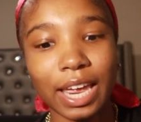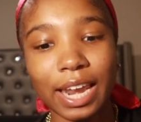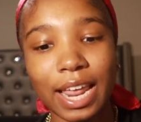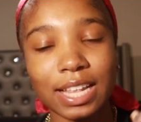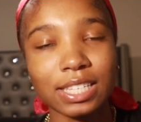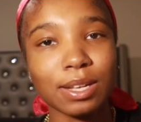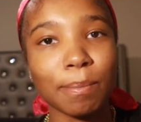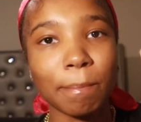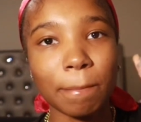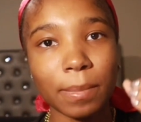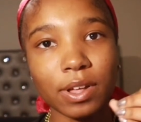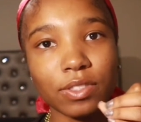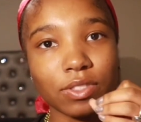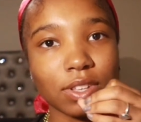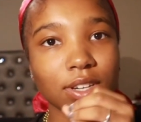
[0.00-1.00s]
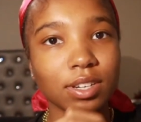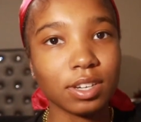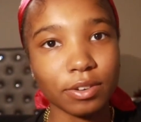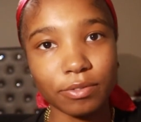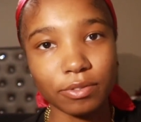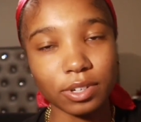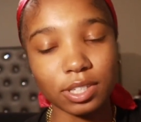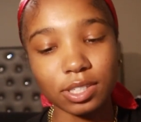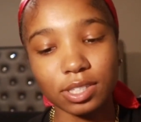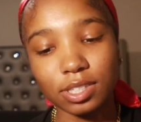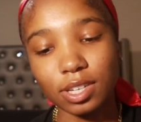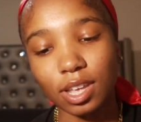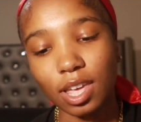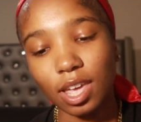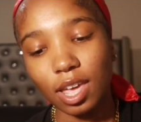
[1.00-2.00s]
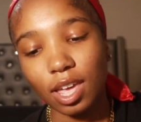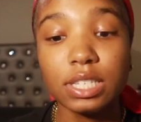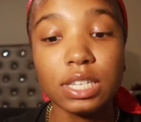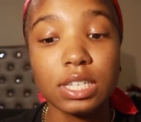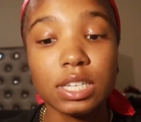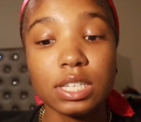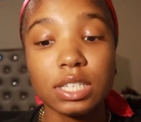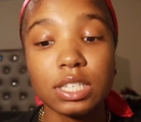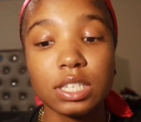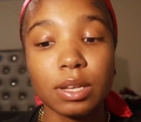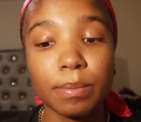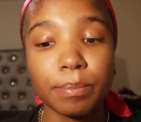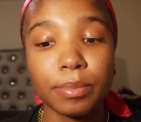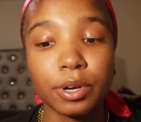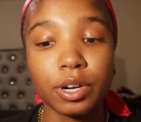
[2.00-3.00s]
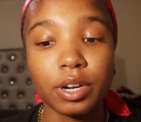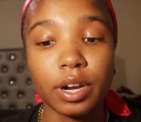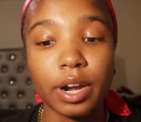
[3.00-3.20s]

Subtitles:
and that's a month difference. This is December,